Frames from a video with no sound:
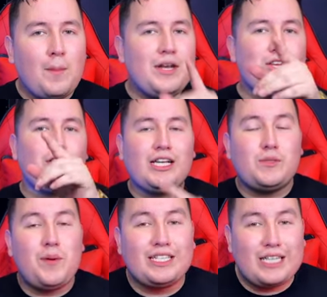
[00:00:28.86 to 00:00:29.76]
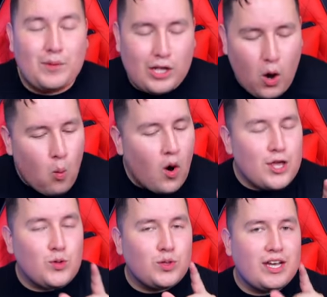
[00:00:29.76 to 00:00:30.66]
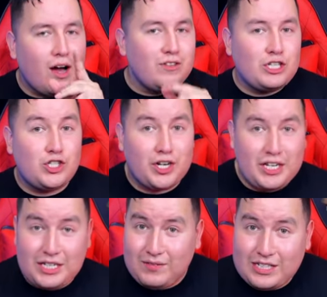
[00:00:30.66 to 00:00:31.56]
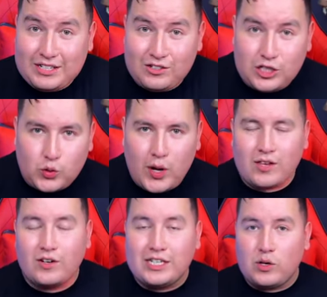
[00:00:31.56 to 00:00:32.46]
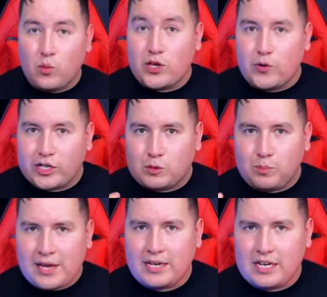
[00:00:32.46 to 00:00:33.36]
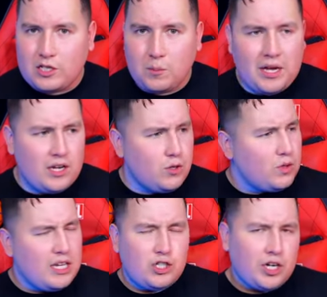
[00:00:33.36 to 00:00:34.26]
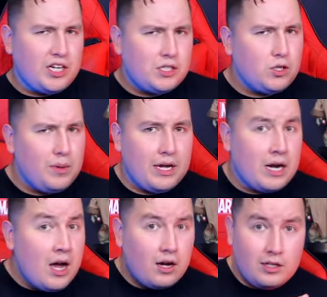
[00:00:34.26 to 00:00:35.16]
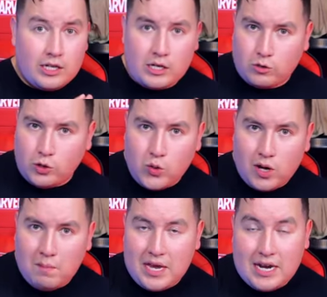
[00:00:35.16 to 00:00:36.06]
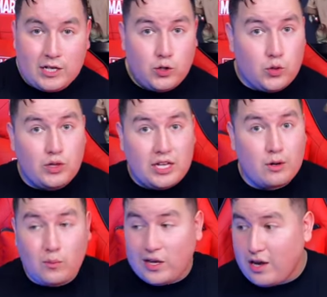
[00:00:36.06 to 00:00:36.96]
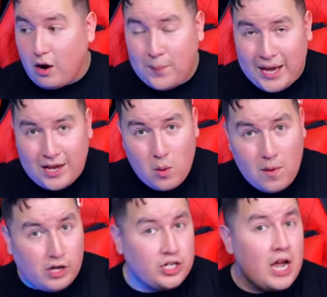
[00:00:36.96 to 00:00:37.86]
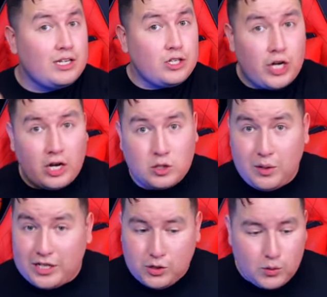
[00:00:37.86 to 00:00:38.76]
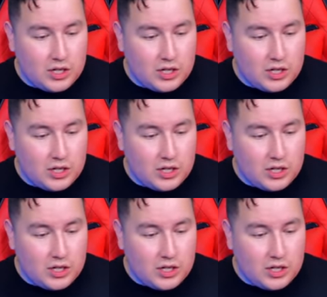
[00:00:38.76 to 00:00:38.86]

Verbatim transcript: I'm gonna your guys' opinions down below. What do you think of this Chucky TV series trailer? Is it what you're expecting it to be? Do you think Chucky is still being a little too comedic? Do you think they really are paying homage to Child's Play 2?